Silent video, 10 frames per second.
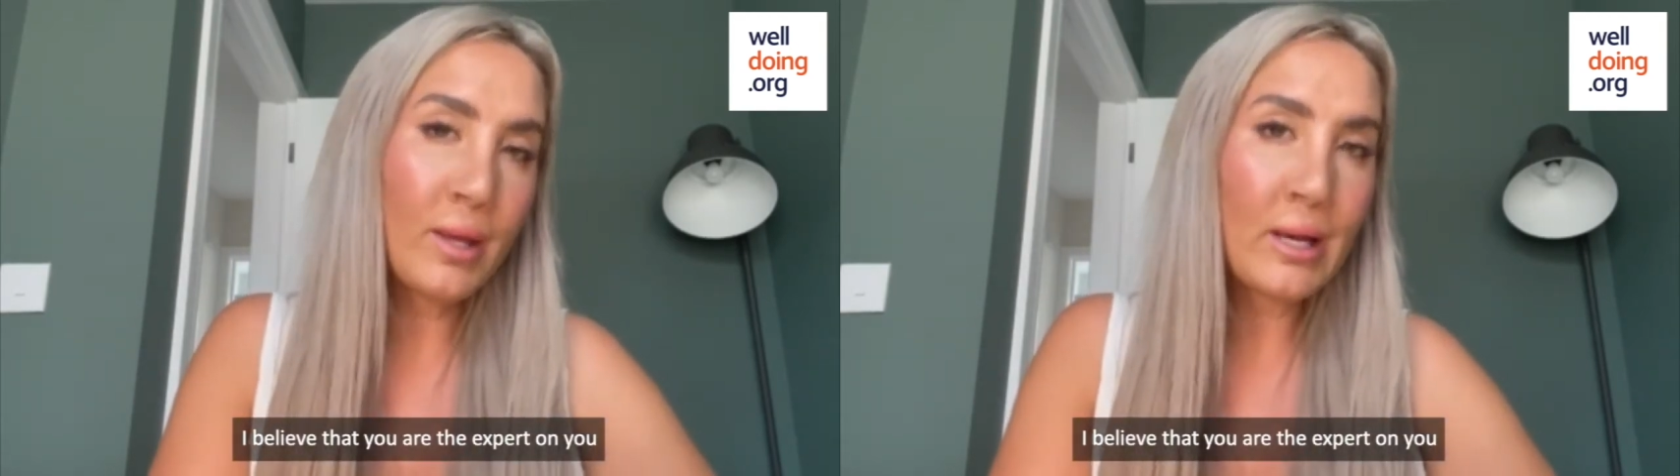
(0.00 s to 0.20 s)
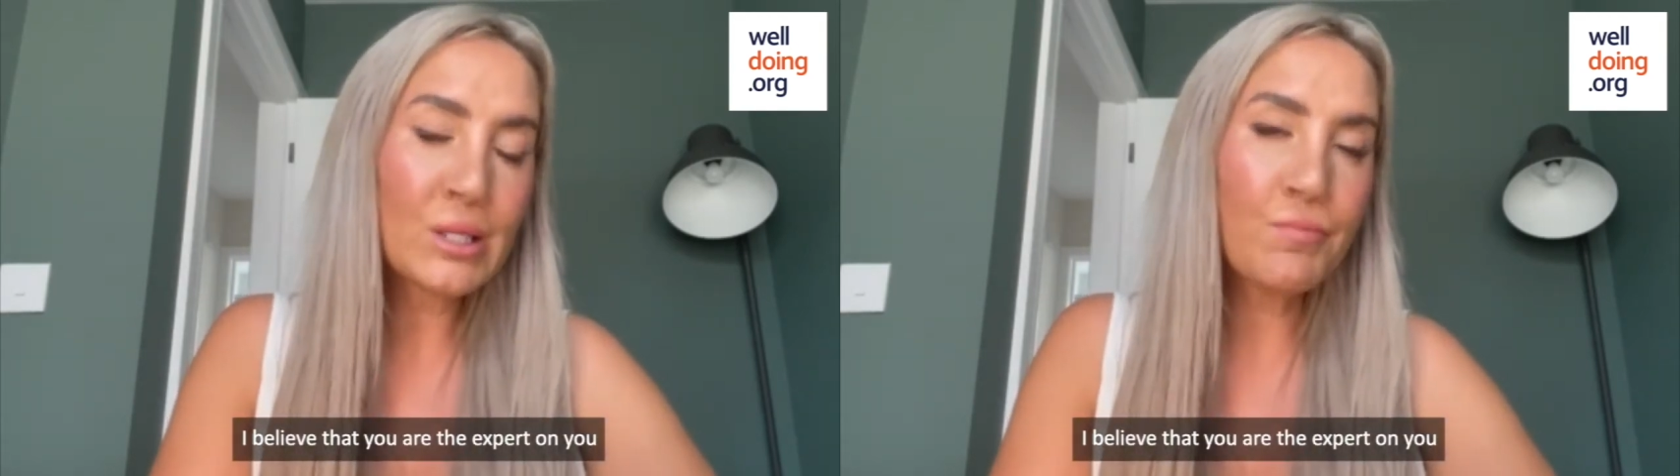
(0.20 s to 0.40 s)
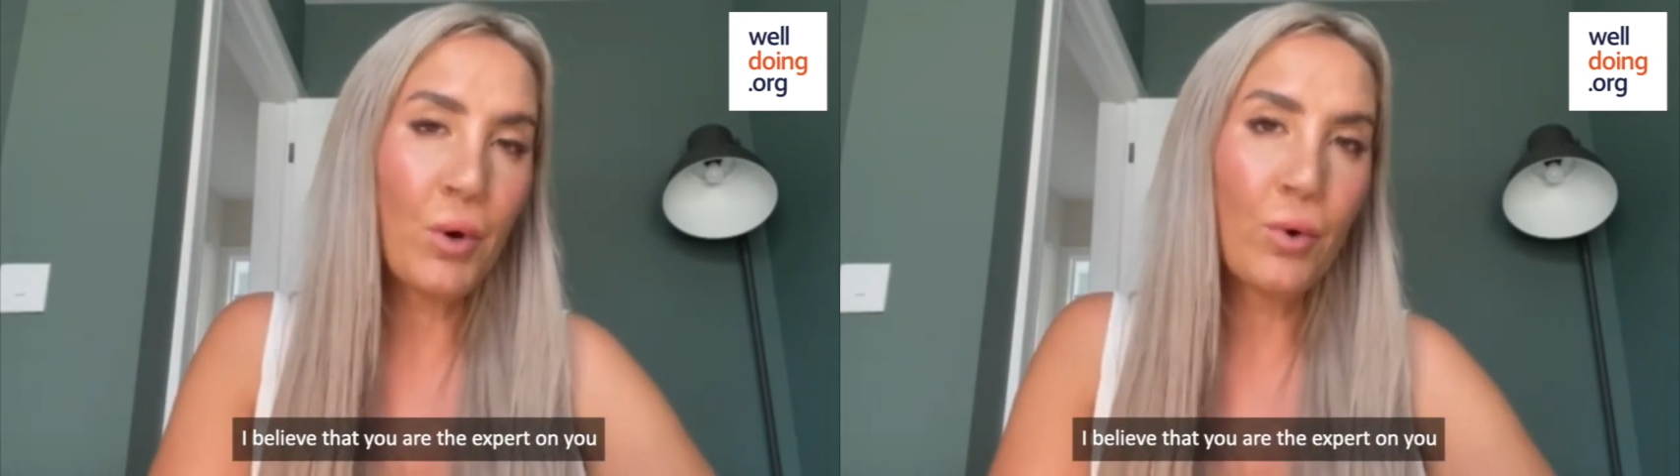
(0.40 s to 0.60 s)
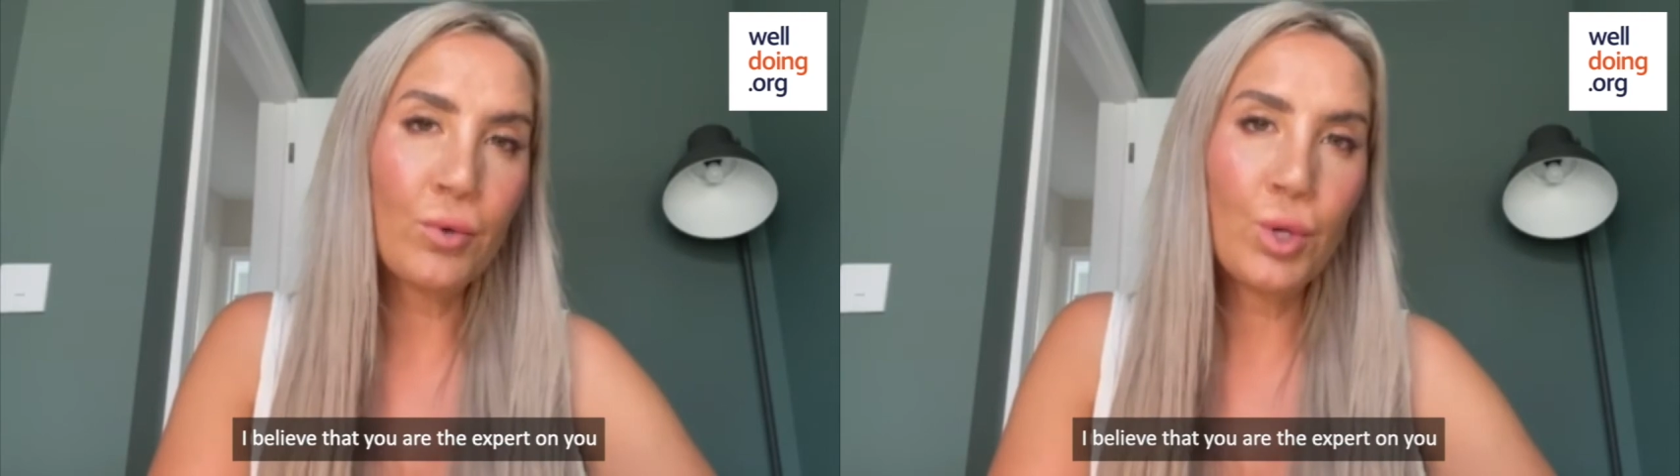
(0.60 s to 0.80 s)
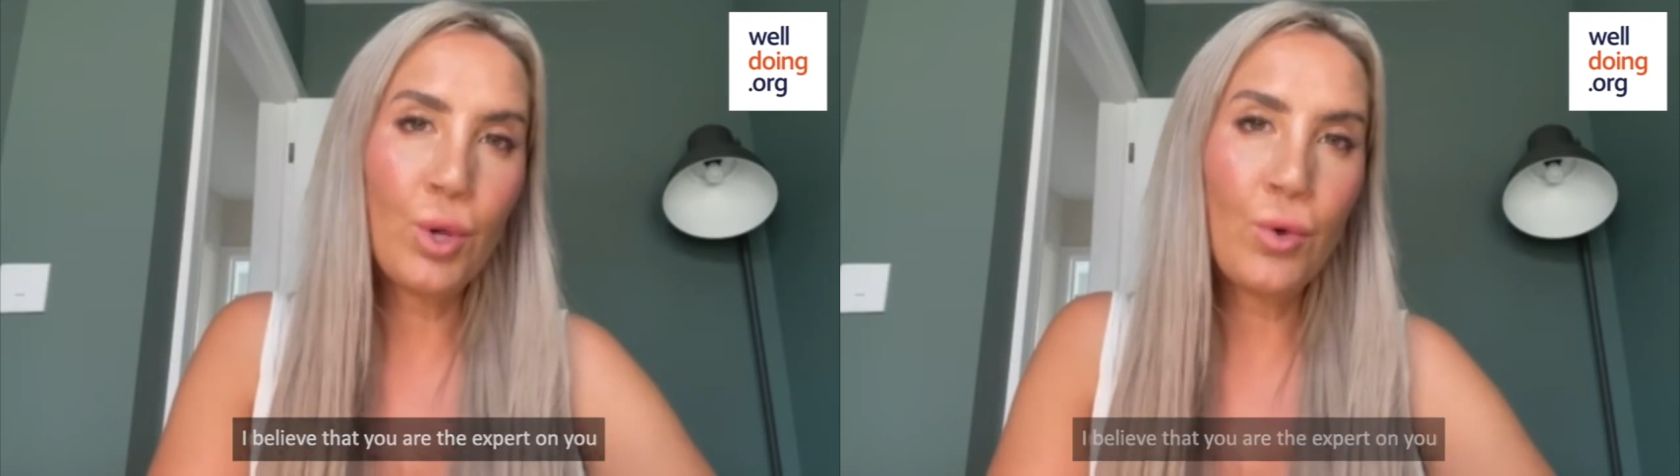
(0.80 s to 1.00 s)
the expert
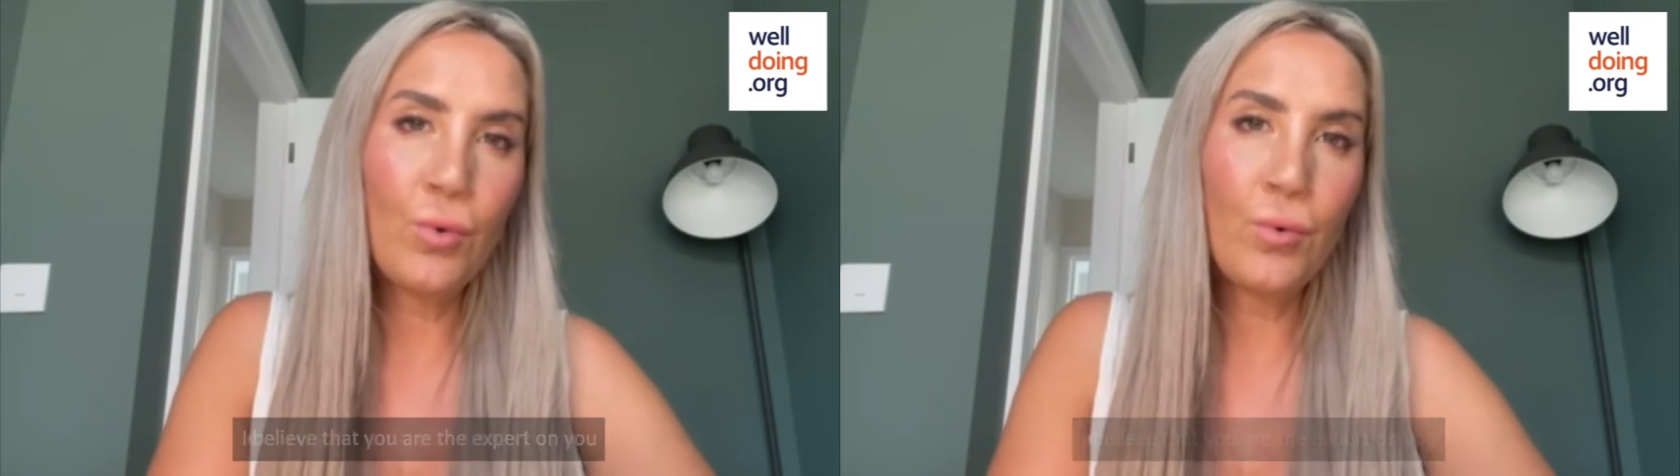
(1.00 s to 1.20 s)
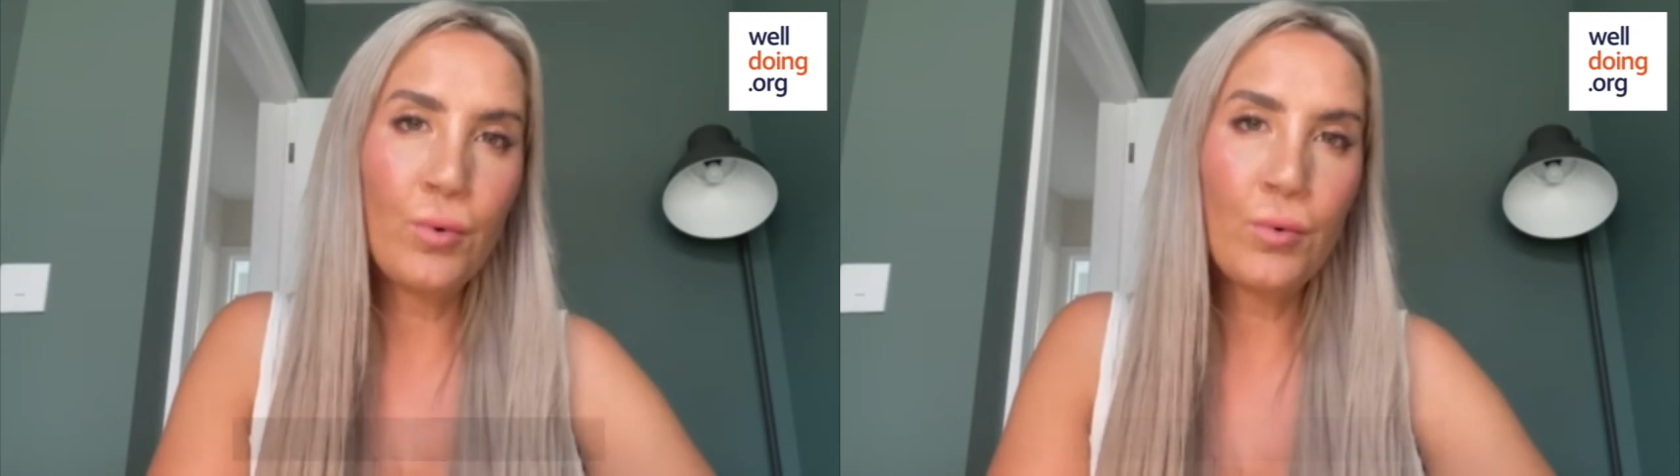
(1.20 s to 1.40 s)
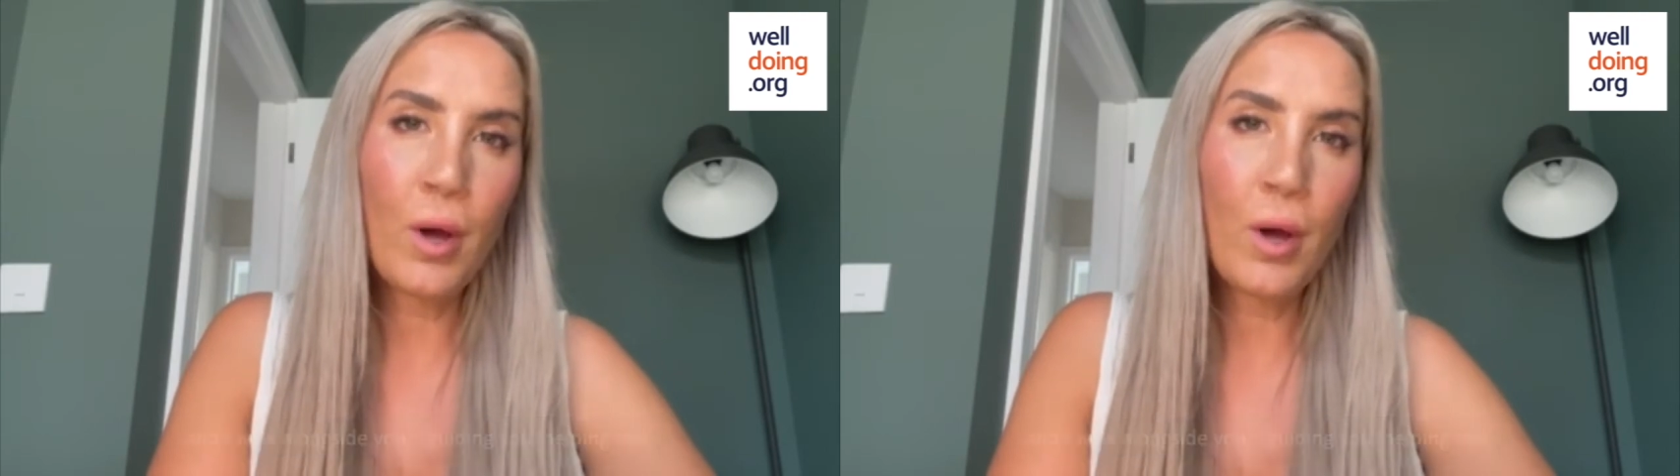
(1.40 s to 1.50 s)
on you